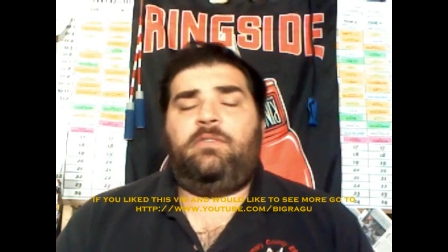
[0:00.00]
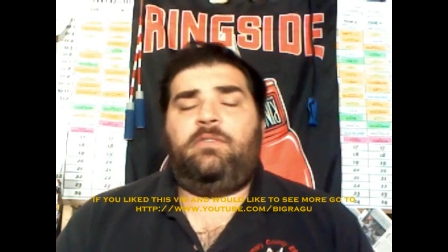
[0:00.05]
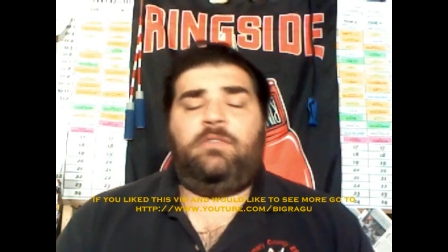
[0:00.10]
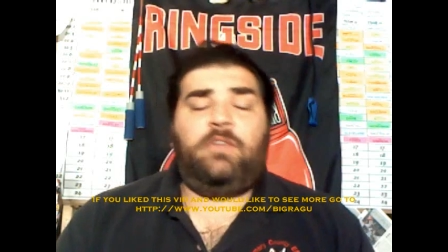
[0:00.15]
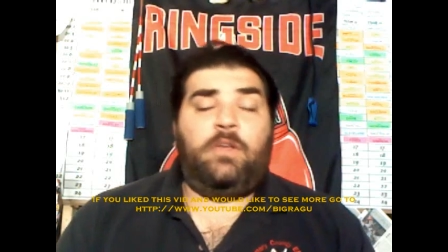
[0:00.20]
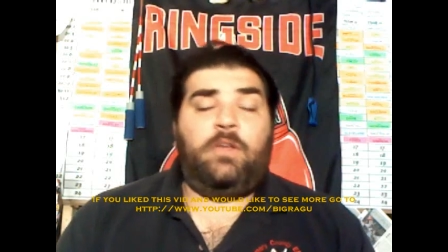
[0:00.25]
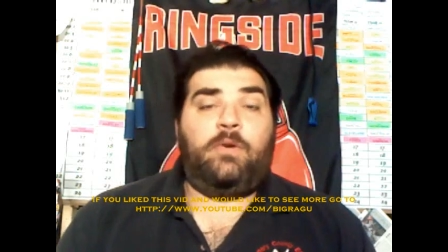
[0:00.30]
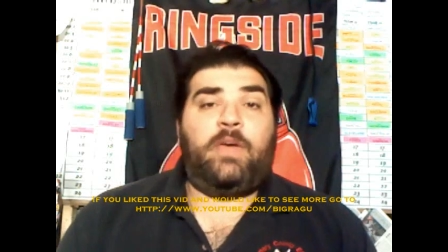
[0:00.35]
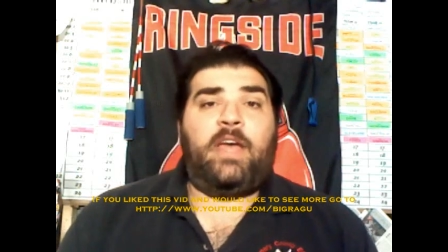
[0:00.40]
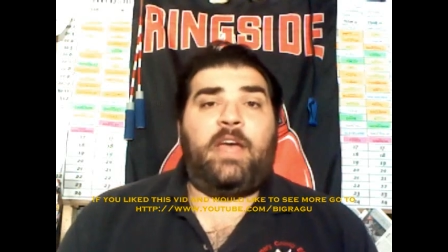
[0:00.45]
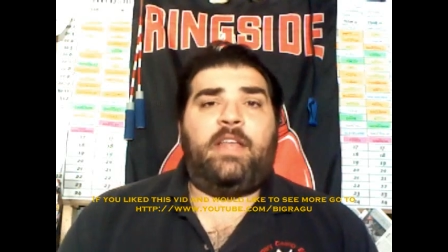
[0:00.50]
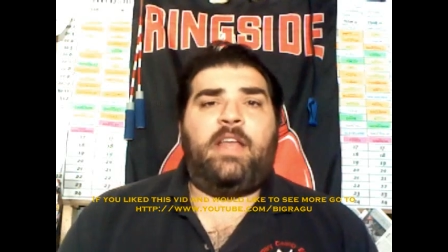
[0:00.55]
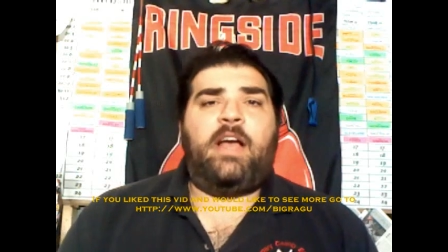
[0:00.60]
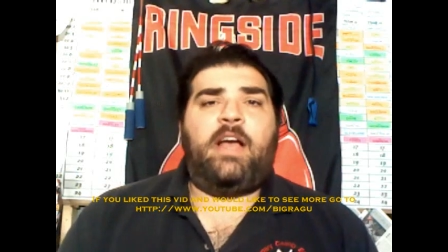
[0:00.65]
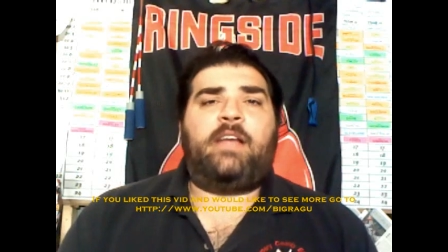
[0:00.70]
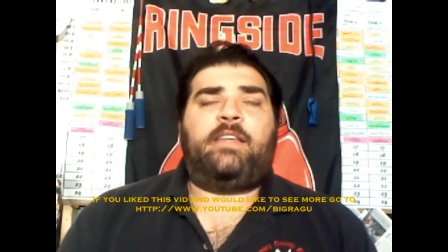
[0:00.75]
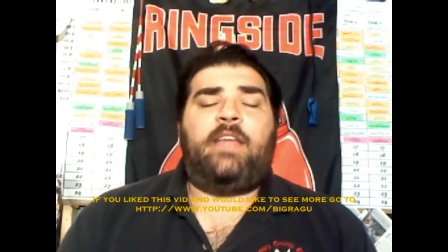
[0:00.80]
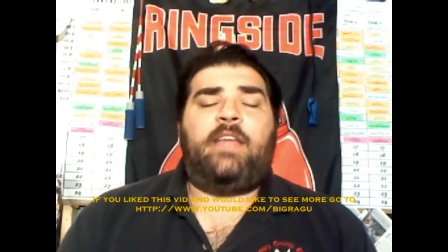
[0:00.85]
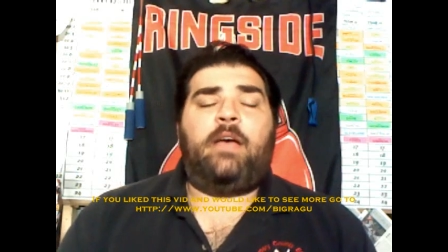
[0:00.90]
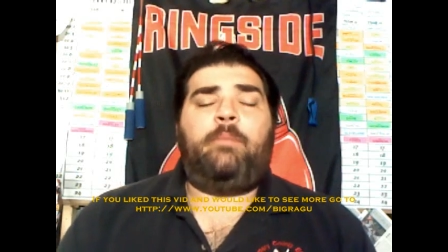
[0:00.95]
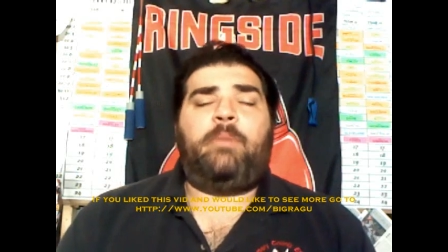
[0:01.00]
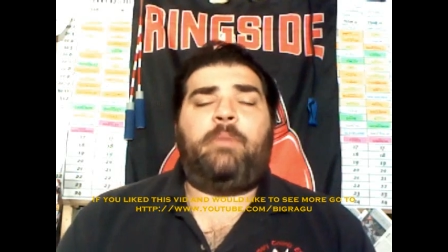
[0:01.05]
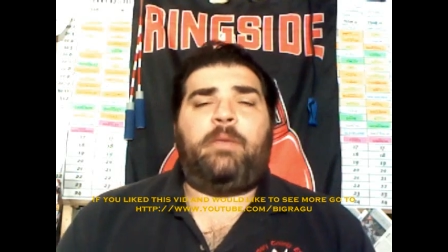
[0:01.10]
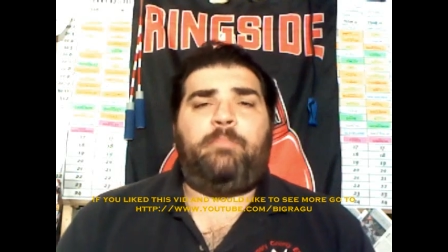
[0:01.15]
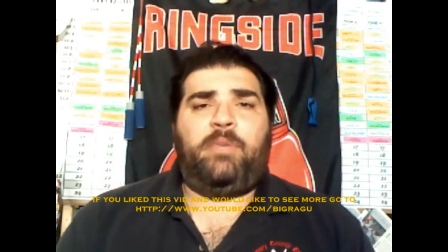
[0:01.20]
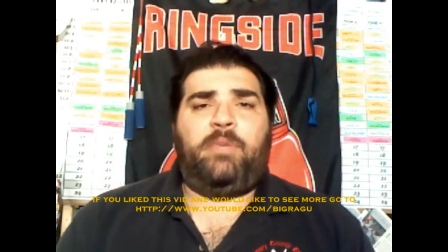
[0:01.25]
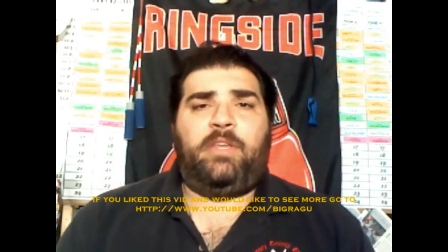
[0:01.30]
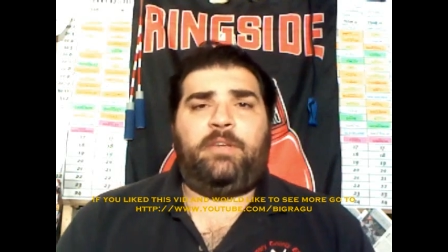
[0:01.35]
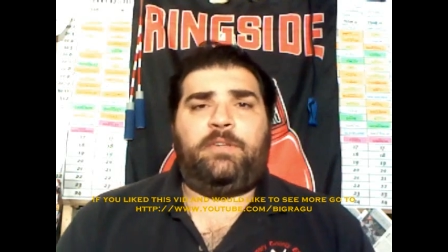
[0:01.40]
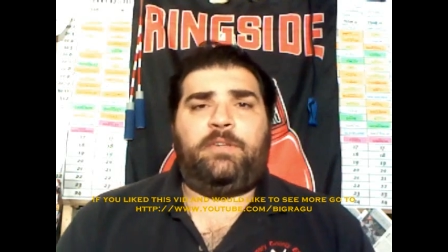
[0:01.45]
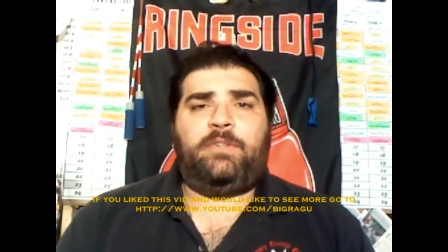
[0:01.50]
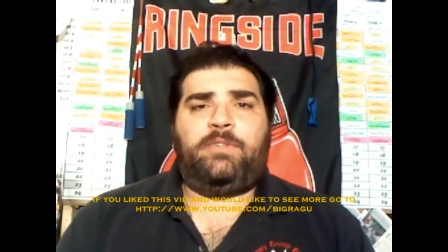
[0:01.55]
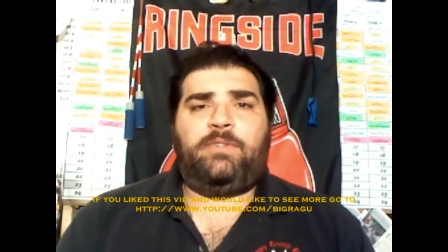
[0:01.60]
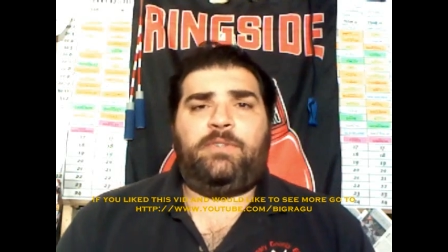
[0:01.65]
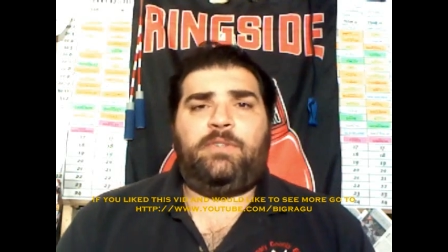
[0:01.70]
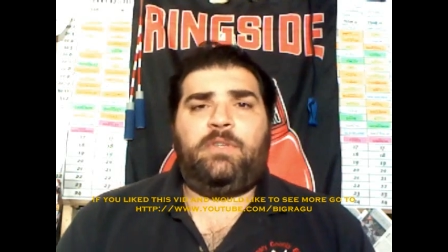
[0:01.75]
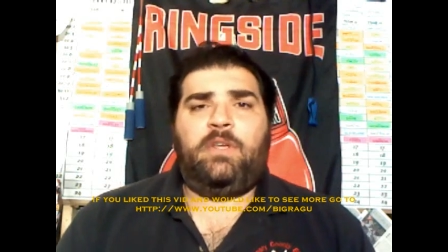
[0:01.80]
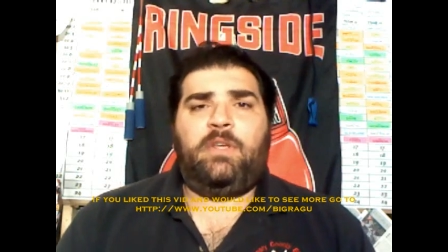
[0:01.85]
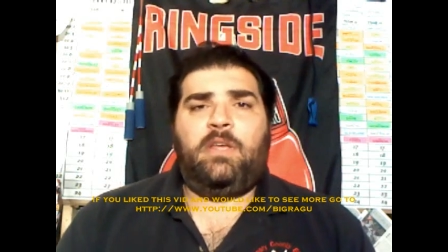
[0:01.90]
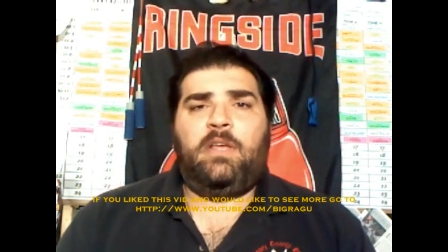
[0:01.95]
you know, got knocked down by Peters.
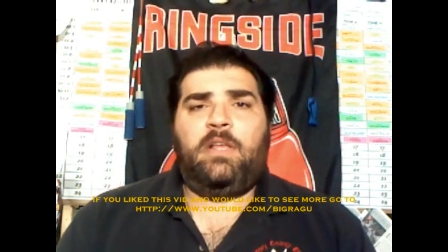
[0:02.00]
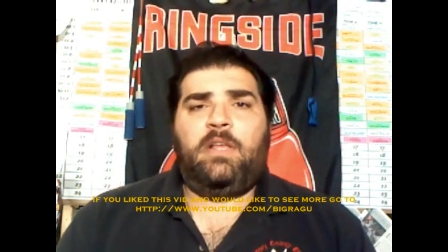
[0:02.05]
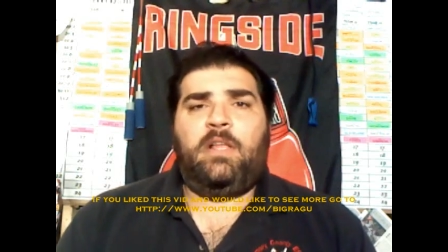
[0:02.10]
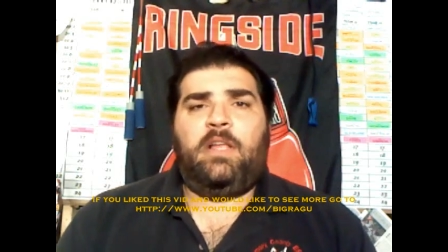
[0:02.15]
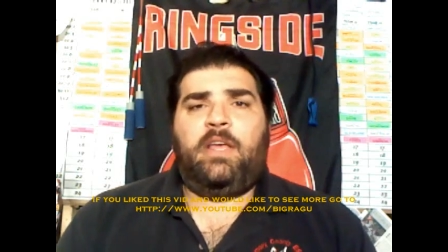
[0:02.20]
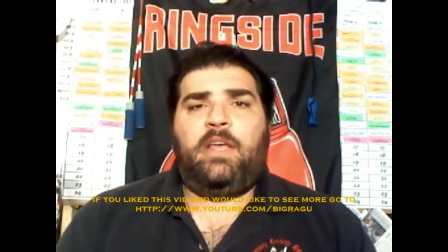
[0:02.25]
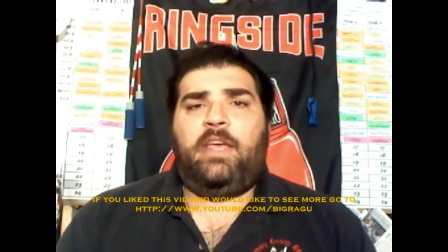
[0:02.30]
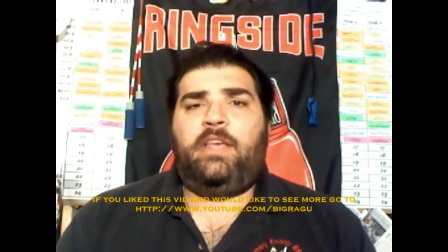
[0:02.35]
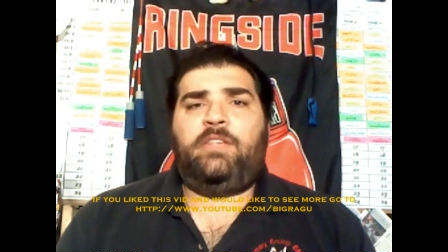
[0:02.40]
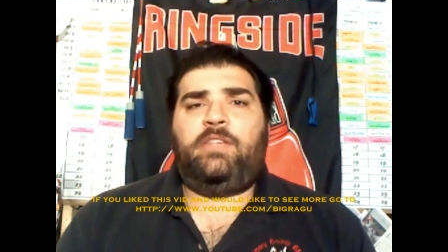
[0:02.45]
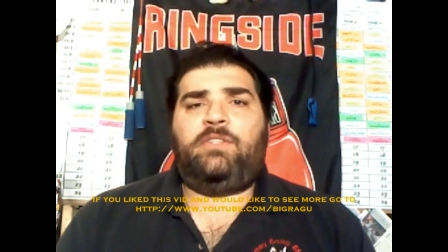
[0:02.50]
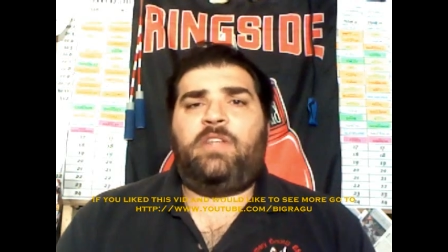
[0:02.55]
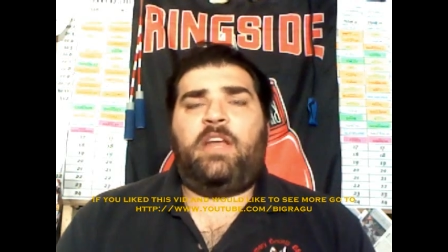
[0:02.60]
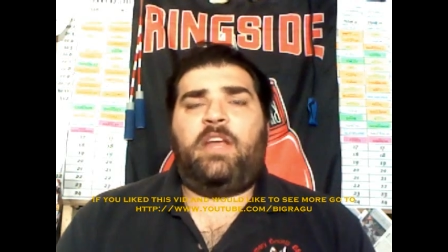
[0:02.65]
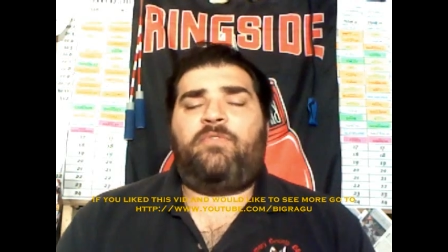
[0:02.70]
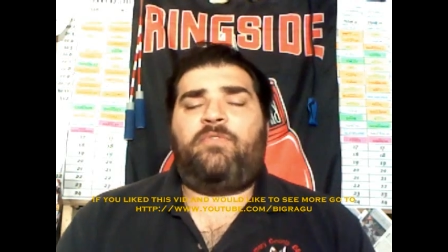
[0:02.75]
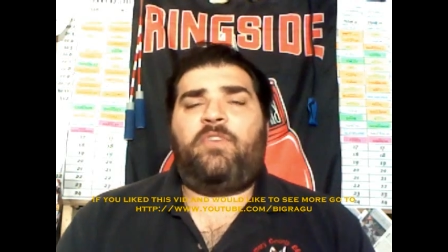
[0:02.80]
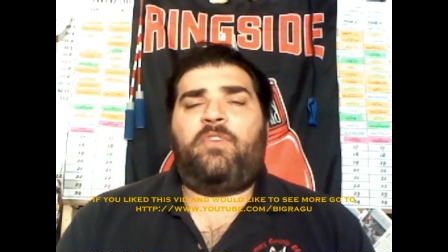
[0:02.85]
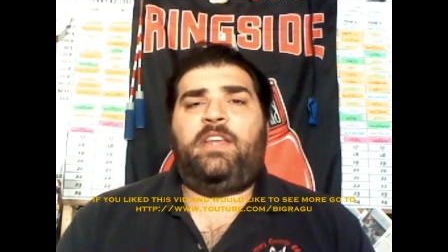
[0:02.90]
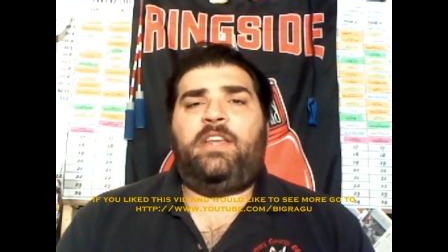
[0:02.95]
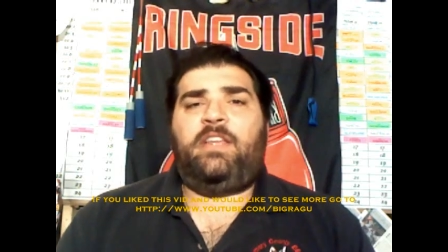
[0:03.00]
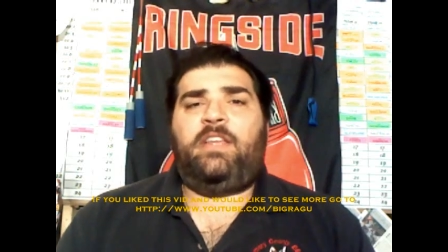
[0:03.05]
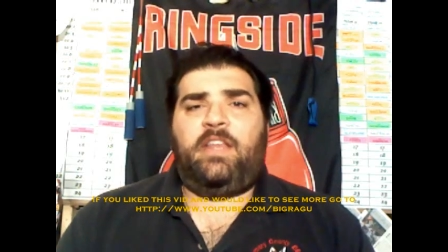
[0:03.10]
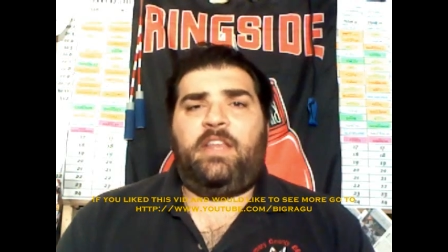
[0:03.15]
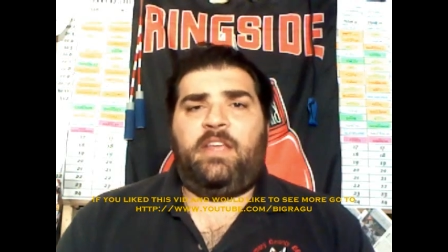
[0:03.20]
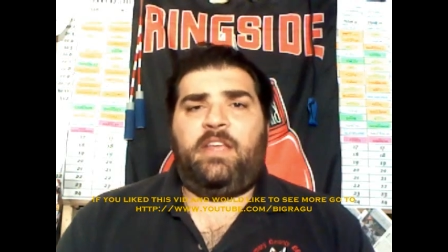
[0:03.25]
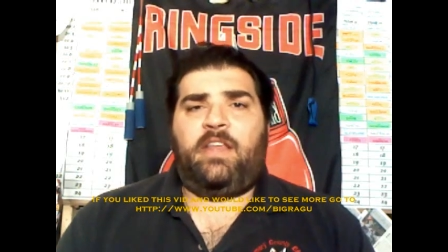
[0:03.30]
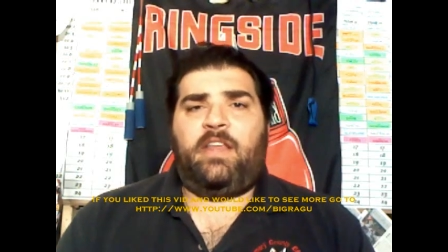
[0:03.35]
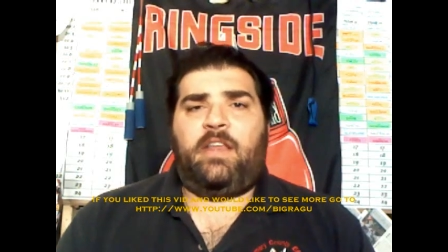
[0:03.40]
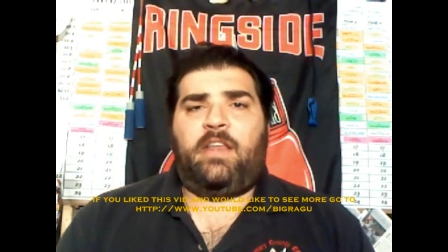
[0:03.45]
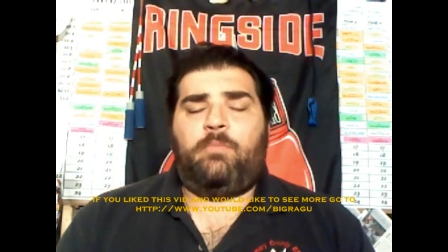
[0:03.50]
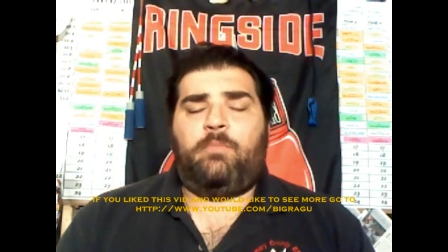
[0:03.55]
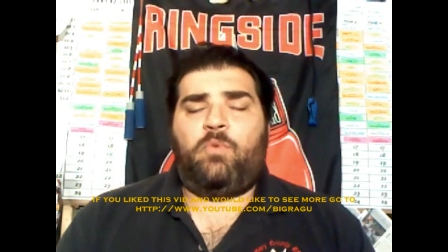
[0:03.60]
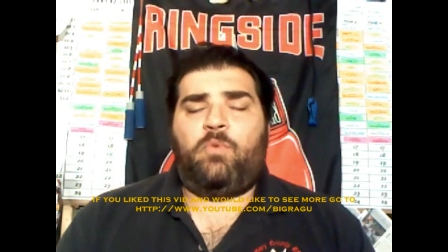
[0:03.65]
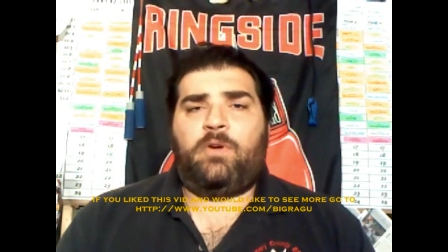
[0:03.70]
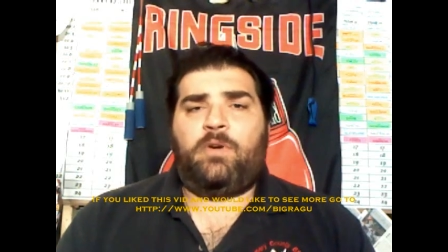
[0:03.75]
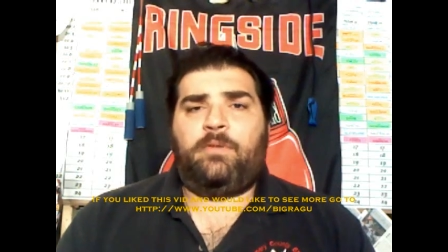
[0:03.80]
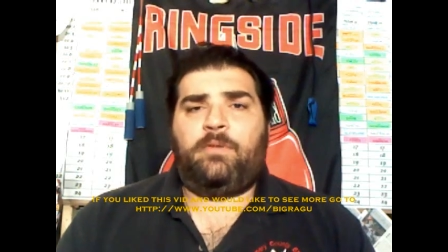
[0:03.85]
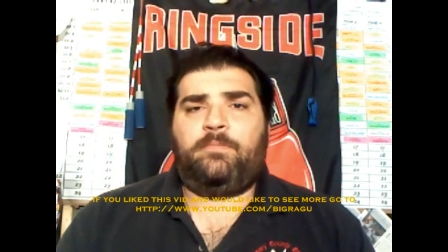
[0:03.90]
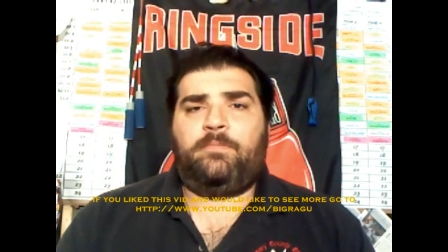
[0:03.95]
He's not afraid to get hit
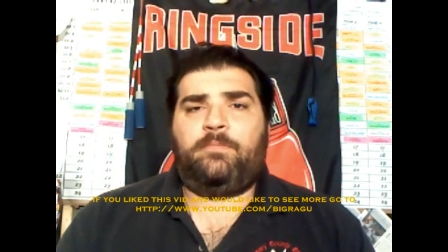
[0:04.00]
anymore.